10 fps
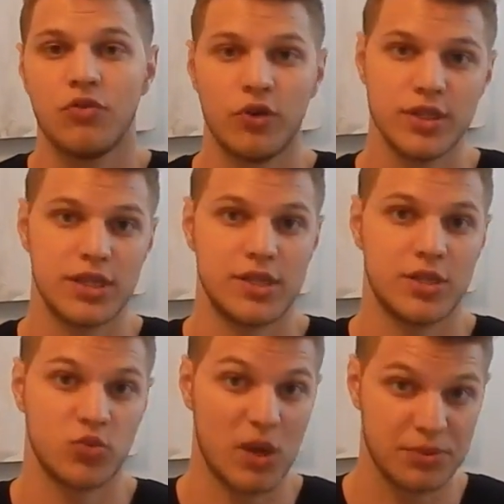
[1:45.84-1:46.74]
For instance,
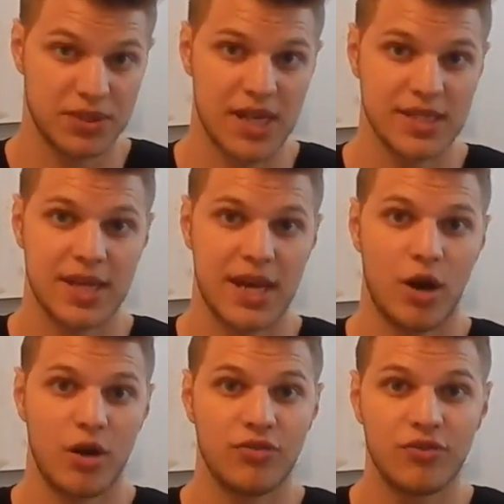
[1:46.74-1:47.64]
there's websites that
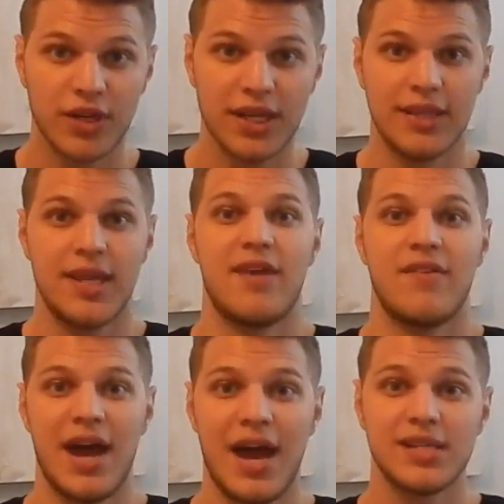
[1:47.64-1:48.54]
are free and they
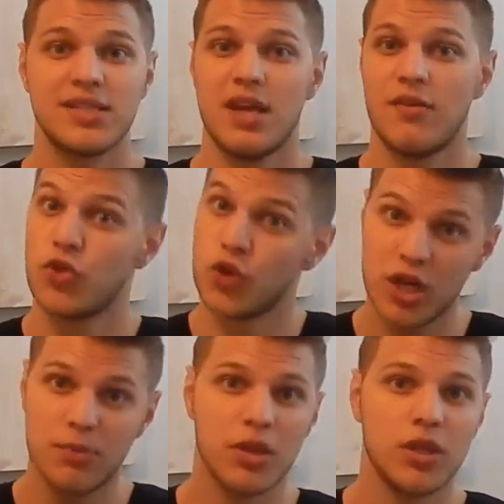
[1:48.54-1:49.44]
have ads and they have
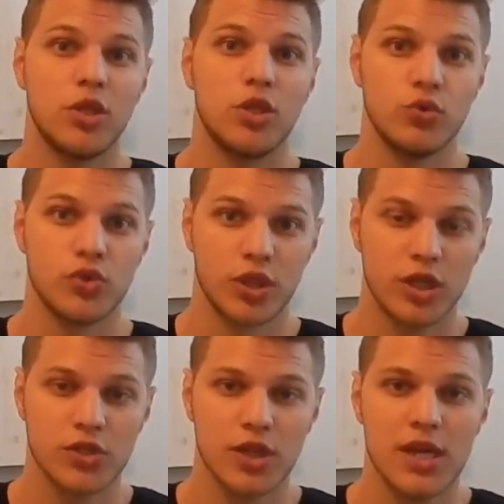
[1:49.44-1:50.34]
30 million
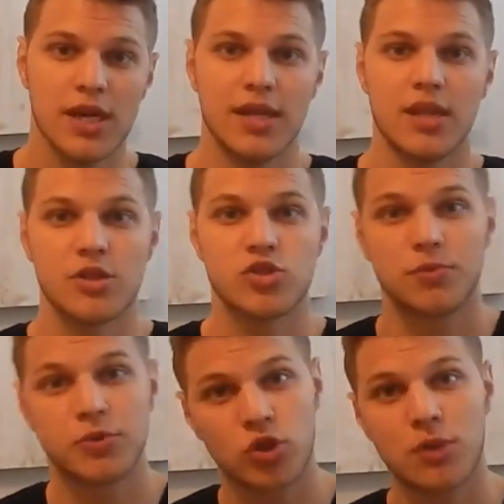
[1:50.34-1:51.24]
users, and then there's
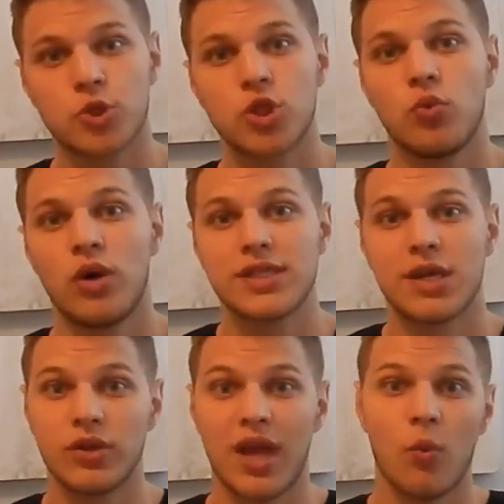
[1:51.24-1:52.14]
subscription ones
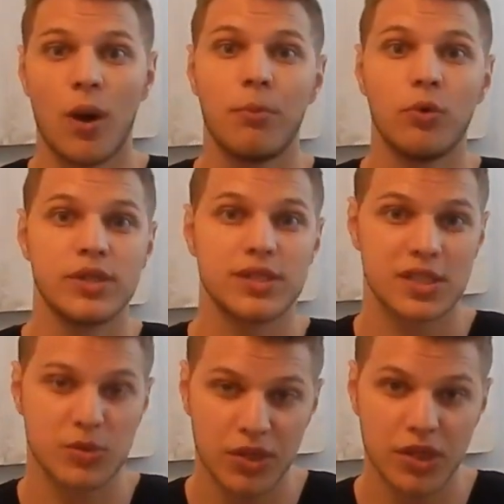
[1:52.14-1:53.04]
that only have
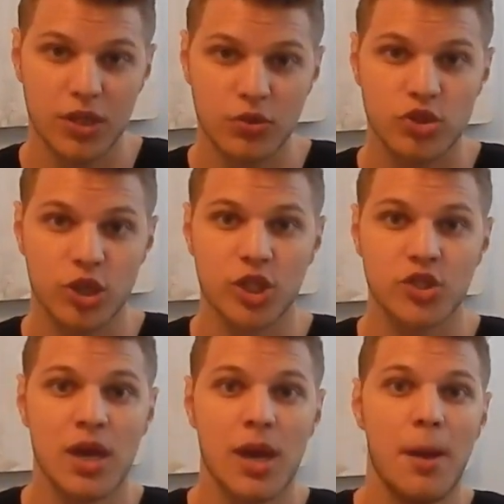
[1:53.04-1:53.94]
1.6 million
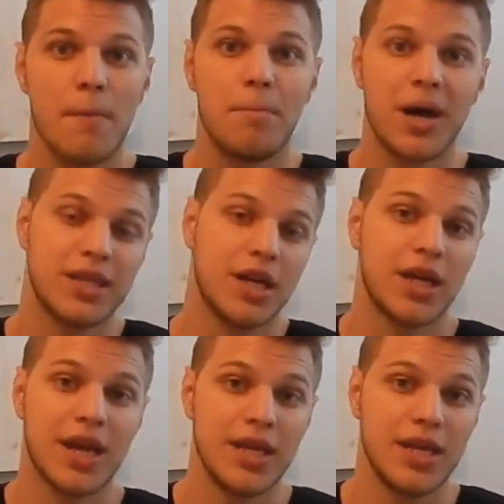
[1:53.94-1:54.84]
users, but
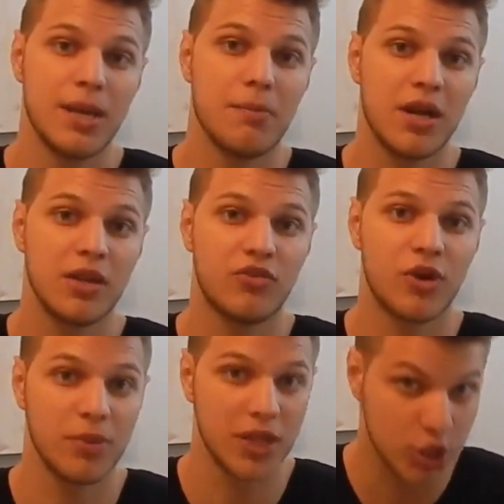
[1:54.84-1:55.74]
they're getting money
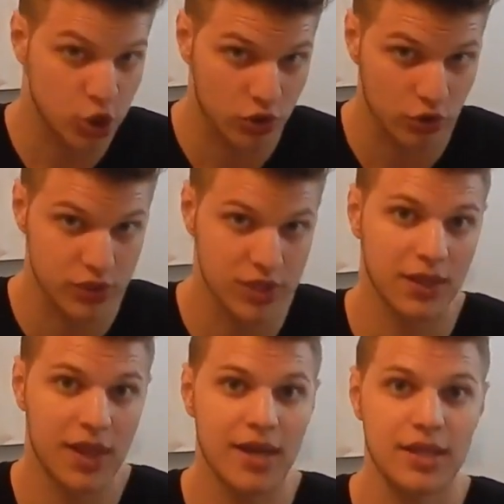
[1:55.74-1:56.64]
from each of those
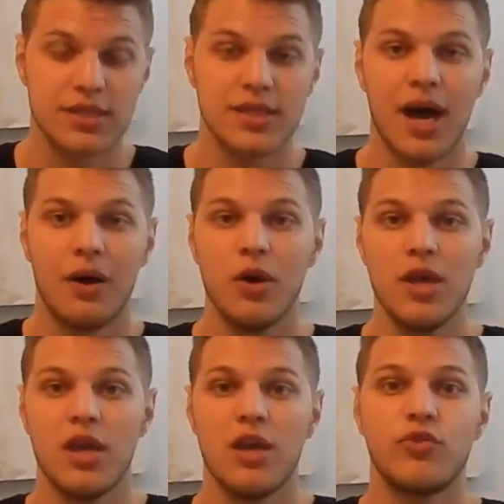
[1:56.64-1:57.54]
clients. Now,
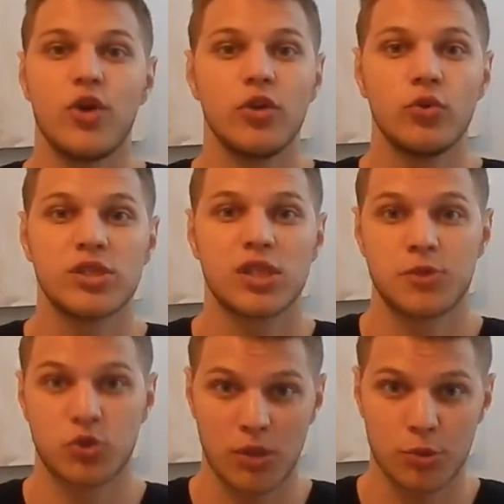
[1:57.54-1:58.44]
if you're doing
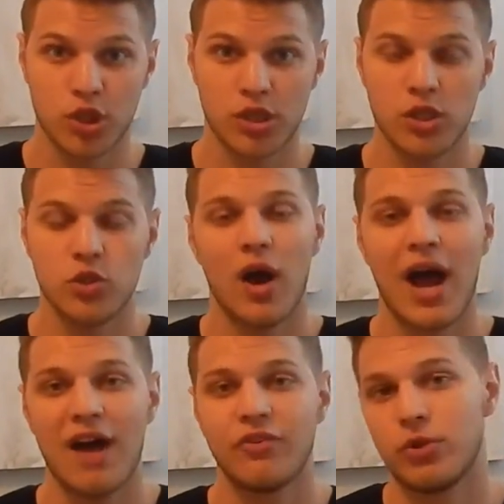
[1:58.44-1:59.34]
subscription, you
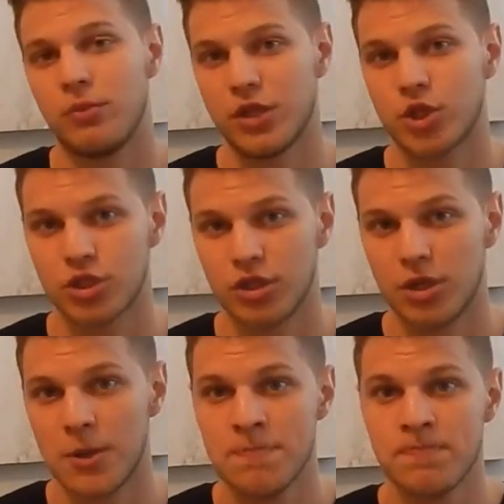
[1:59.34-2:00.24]
have to make
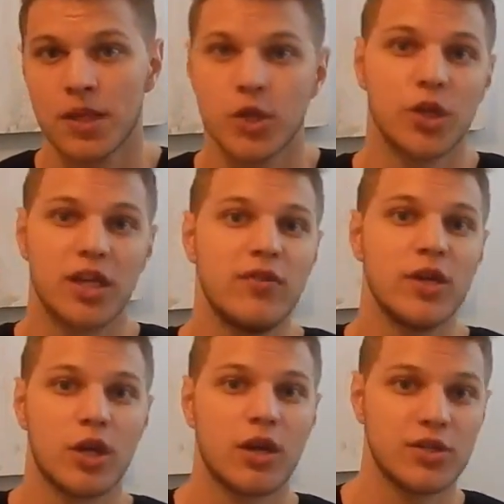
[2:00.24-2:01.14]
sure you're
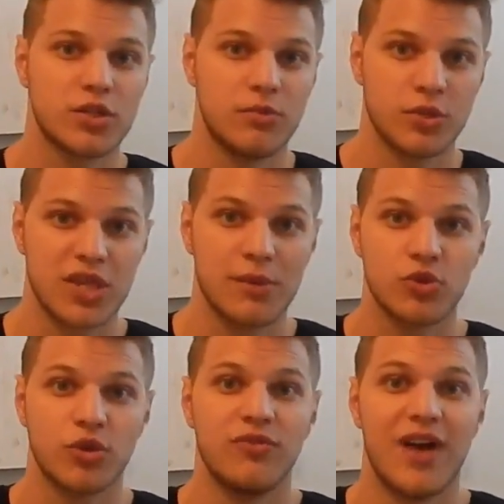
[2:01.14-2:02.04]
giving your customers some
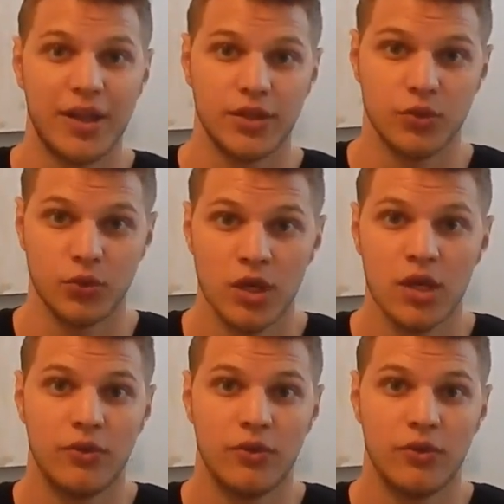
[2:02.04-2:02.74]
sort of value,